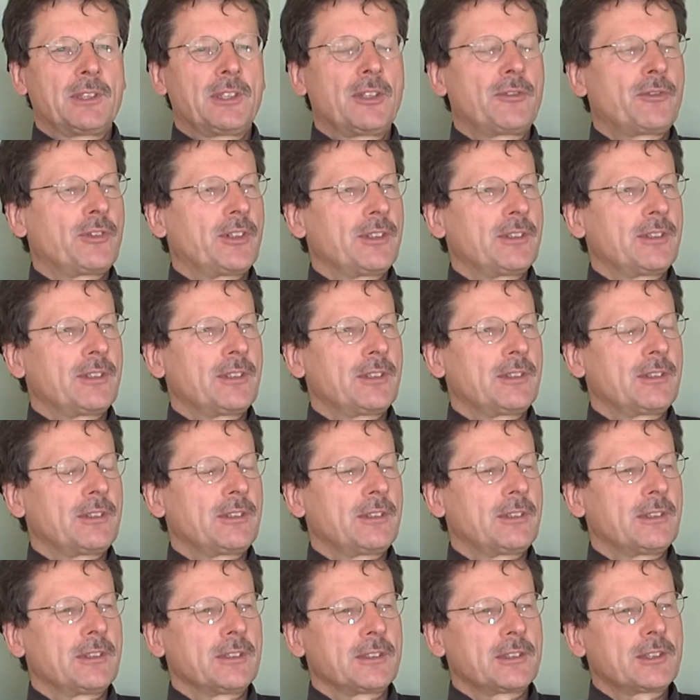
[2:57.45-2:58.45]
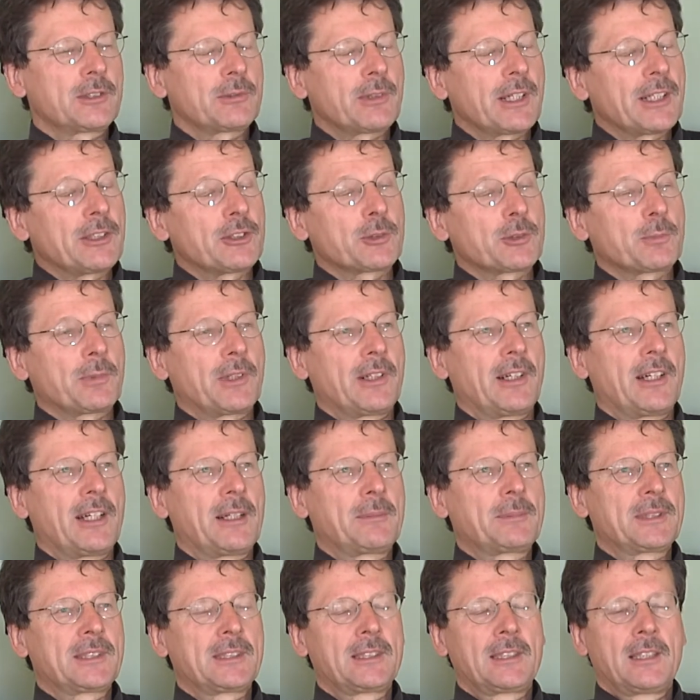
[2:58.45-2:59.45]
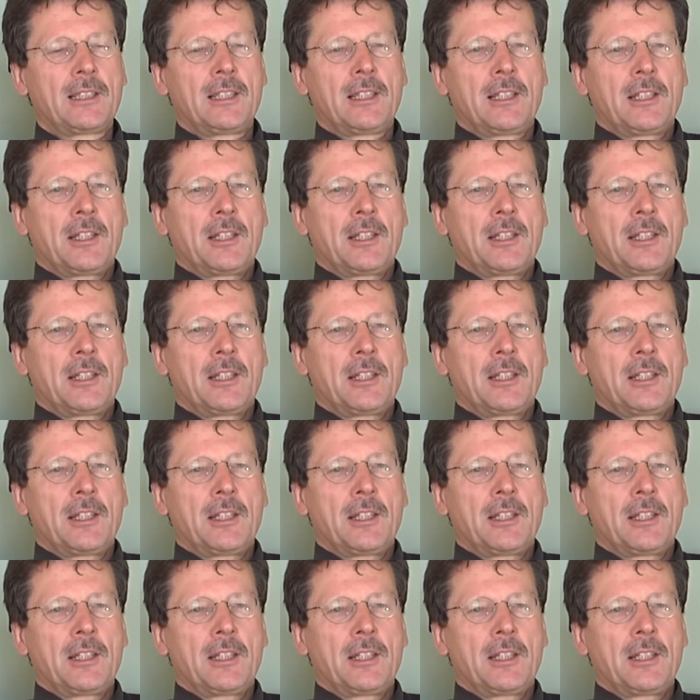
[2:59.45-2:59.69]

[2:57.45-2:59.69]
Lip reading: different and strange perhaps,